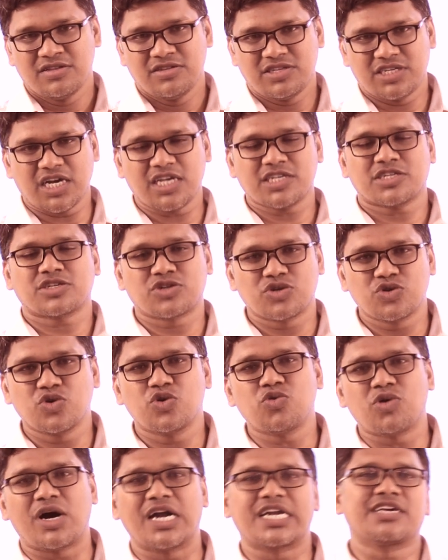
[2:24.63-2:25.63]
Just
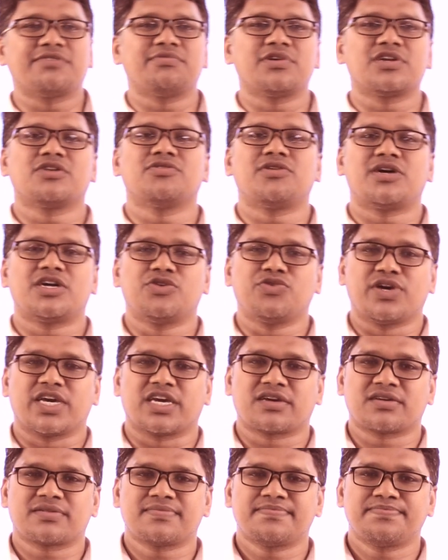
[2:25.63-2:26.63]
do whatever you are
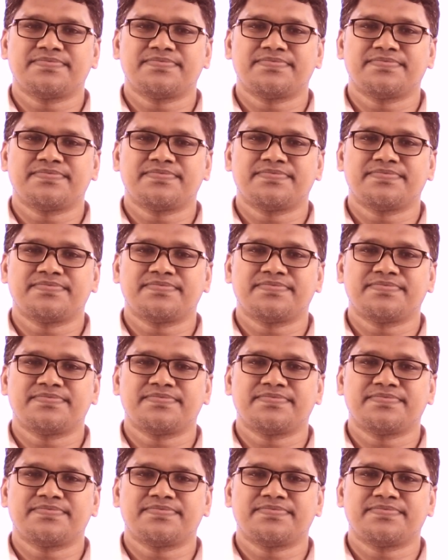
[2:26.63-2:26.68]
doing.